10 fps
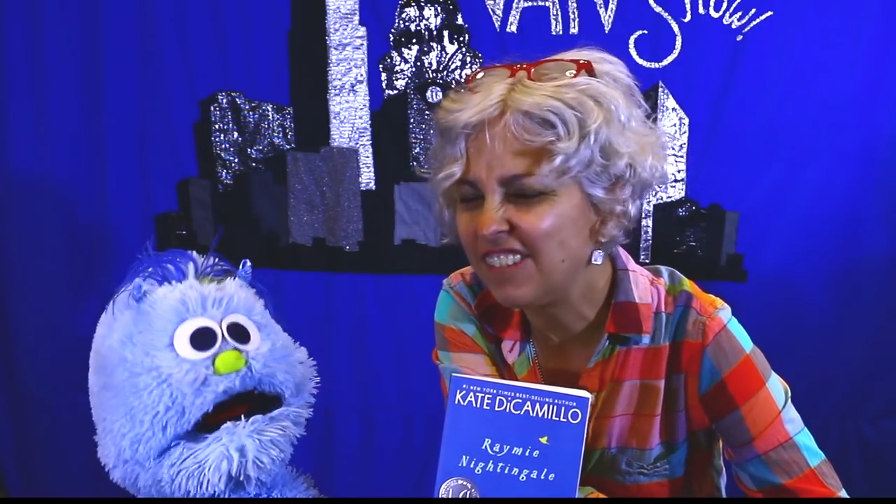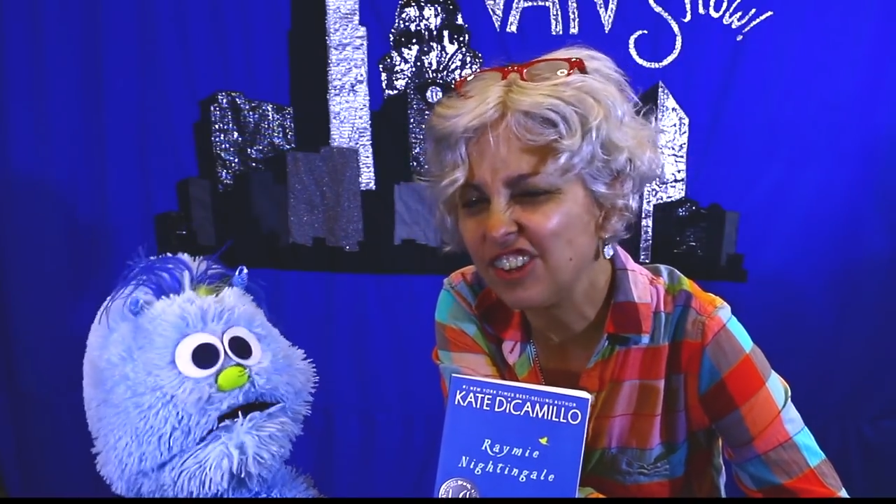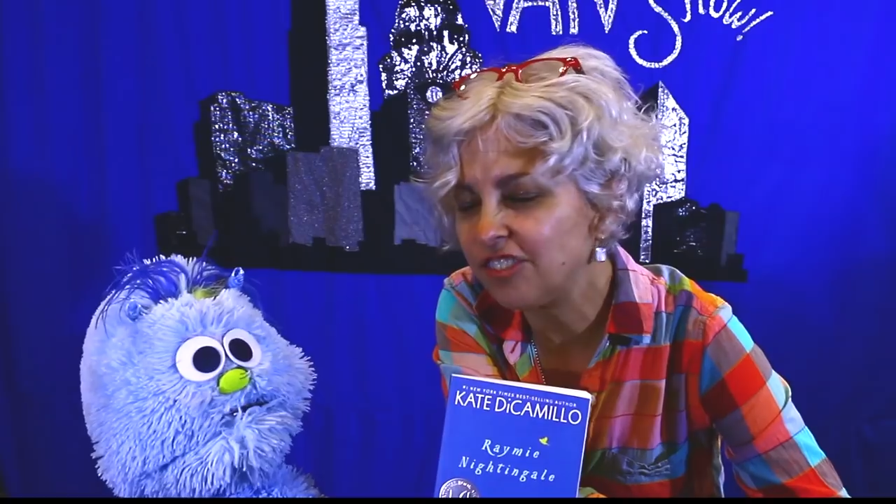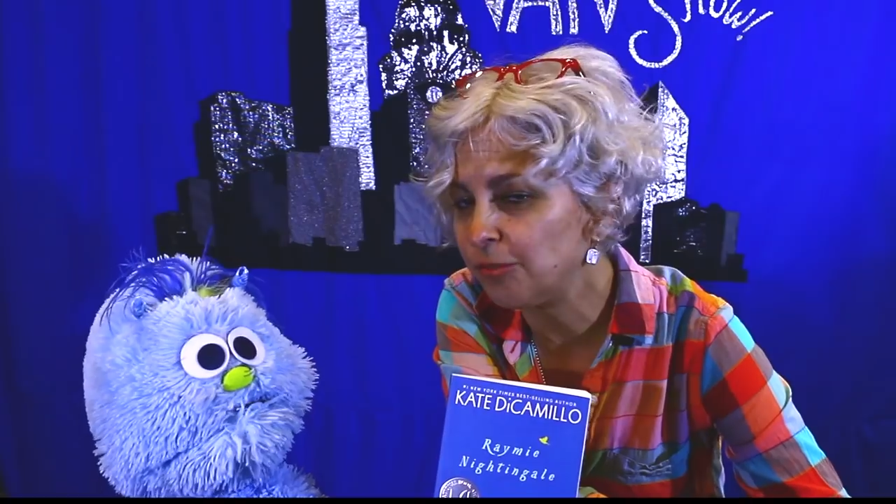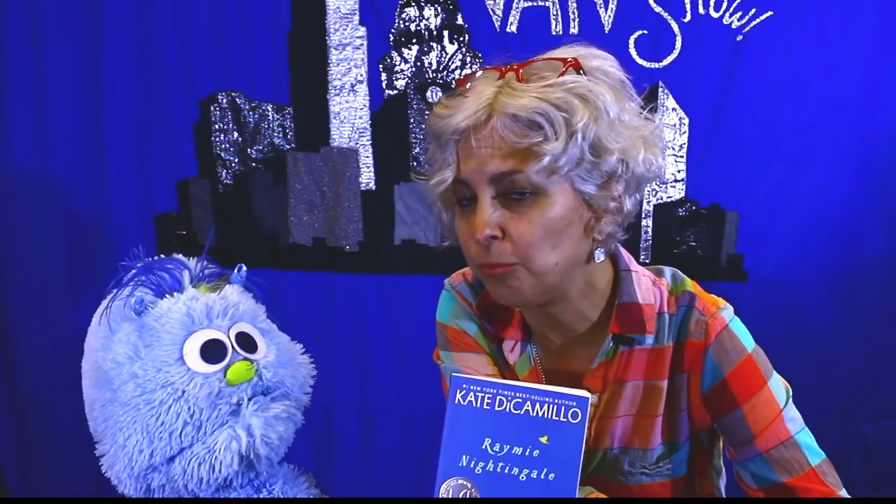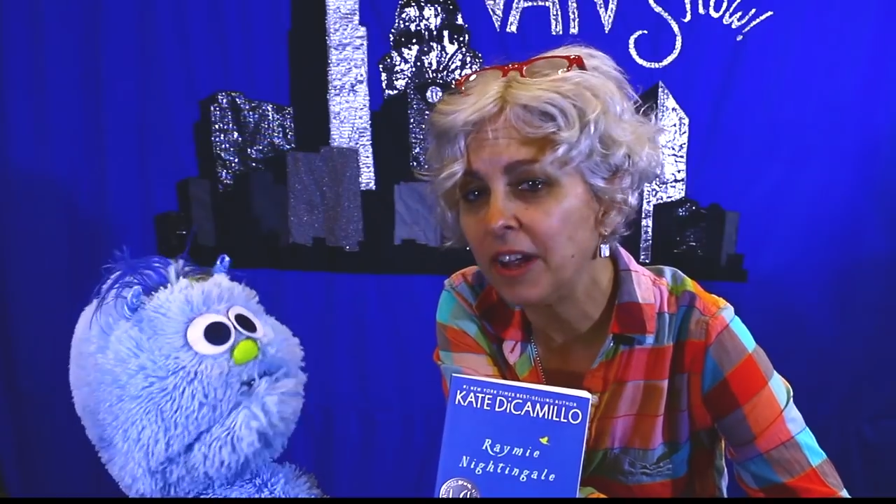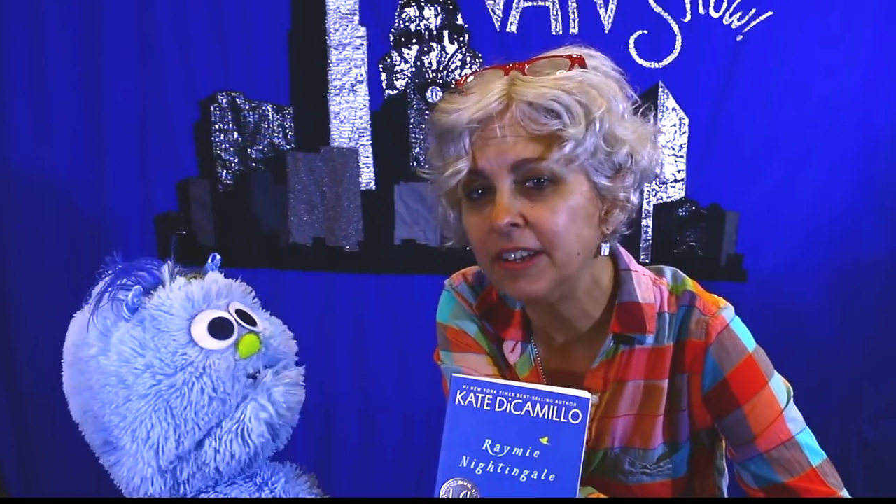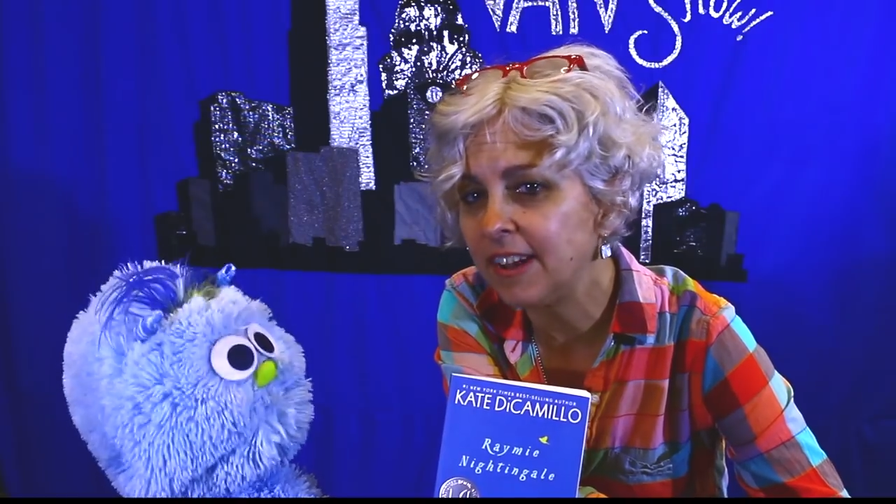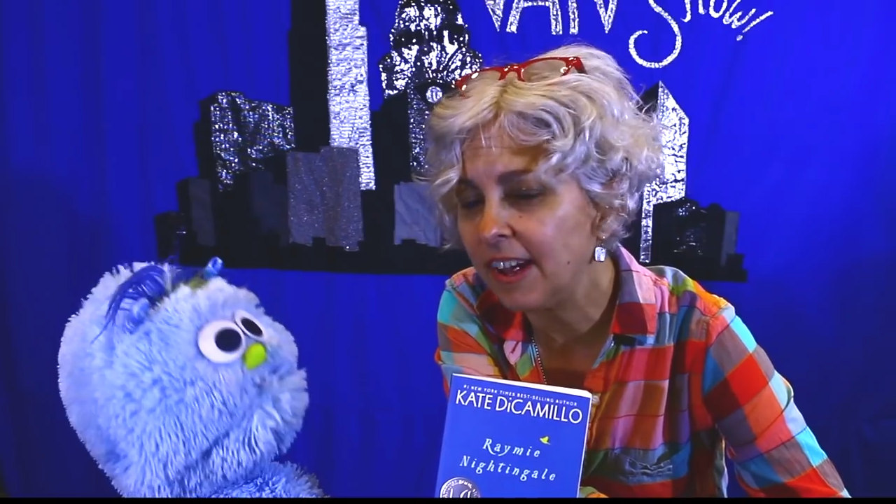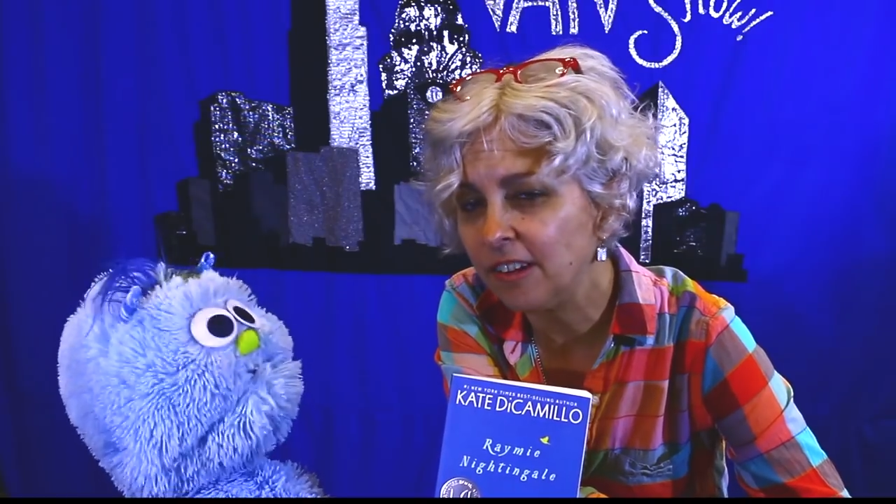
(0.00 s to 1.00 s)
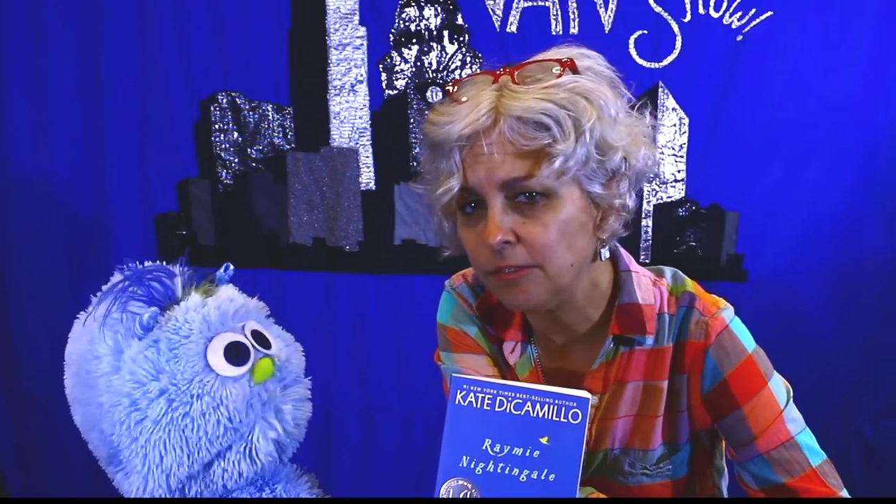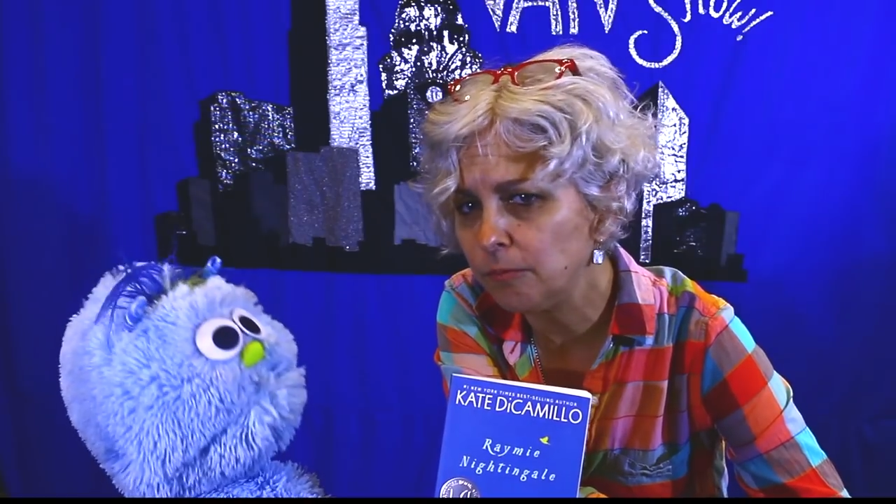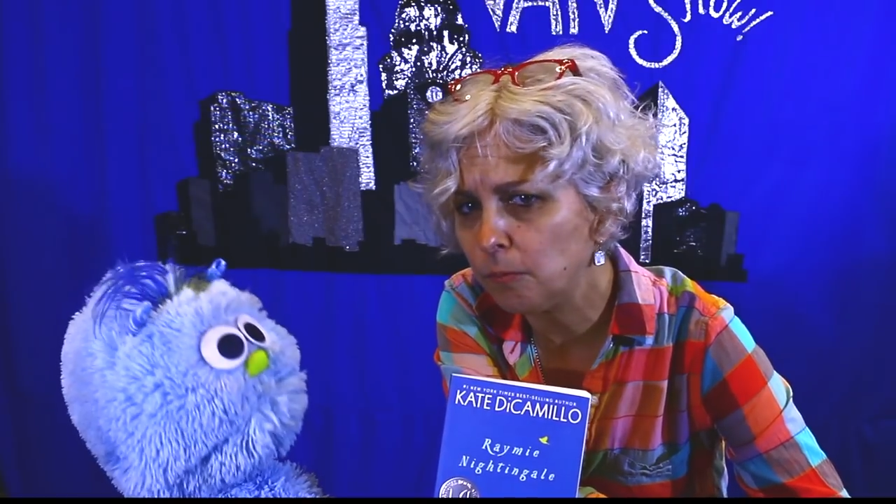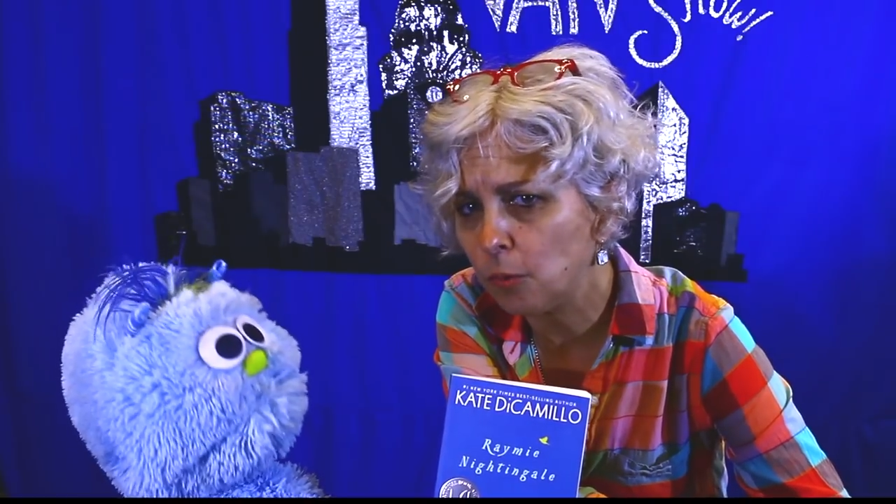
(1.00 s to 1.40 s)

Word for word: just write down